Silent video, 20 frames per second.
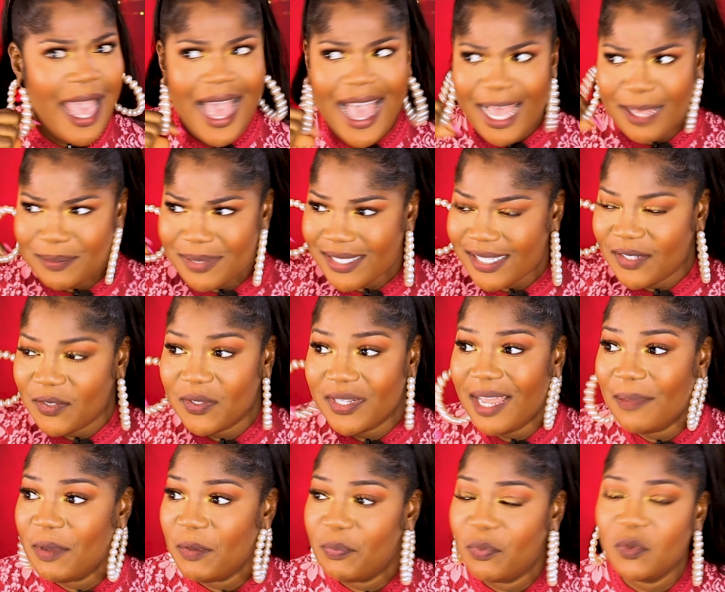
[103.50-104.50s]
I'm seeing
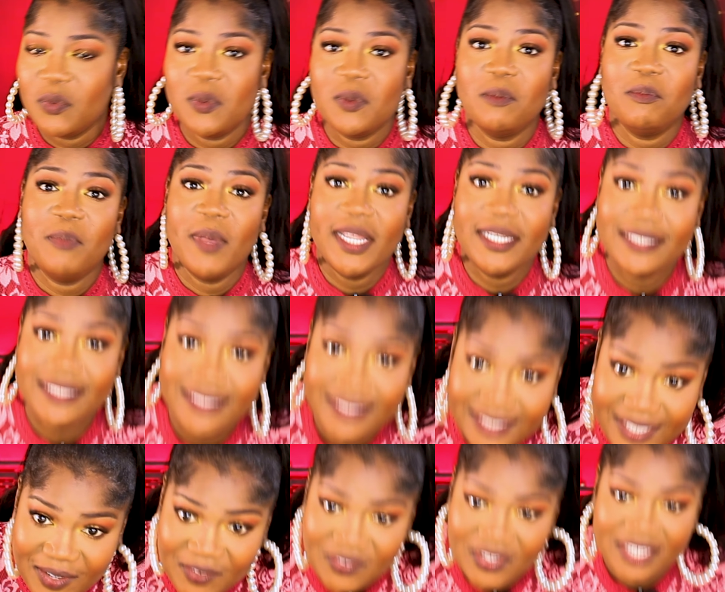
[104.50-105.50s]
other people bending
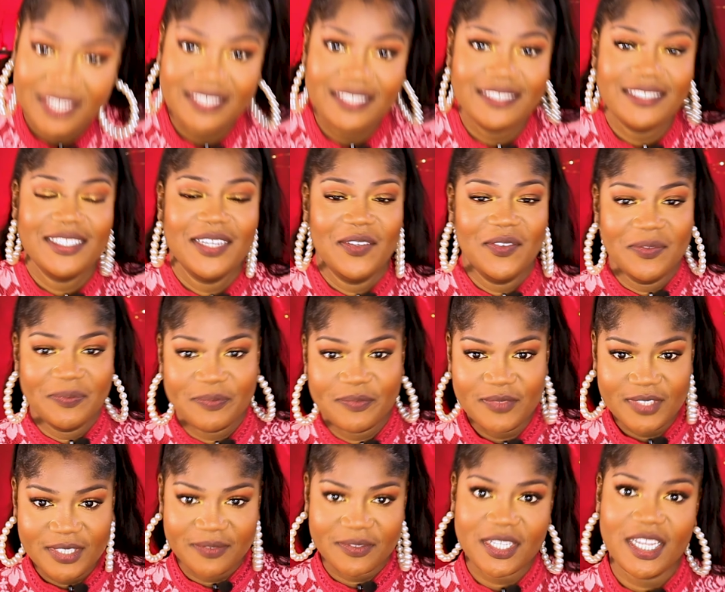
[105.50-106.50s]
down, they're kneeling down.
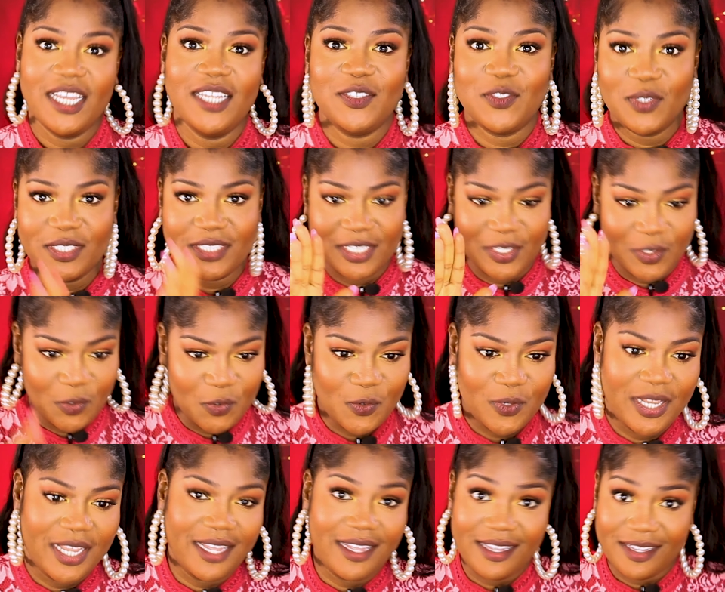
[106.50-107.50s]
1
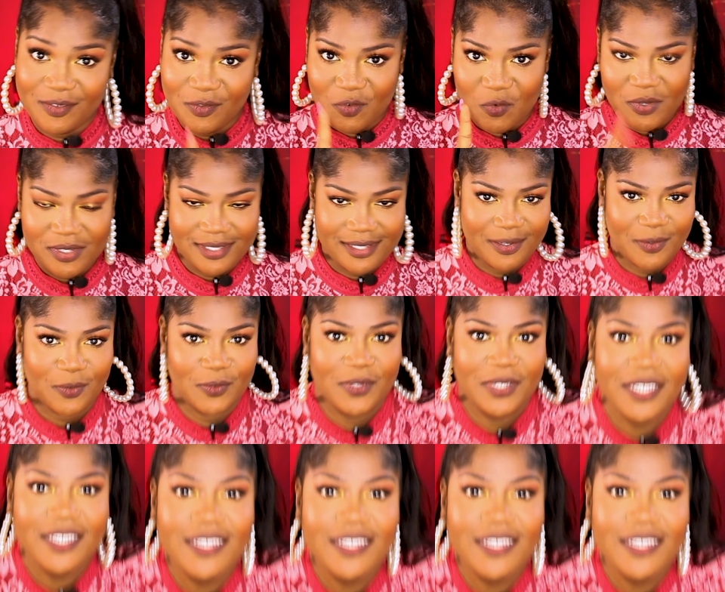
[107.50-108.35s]
second.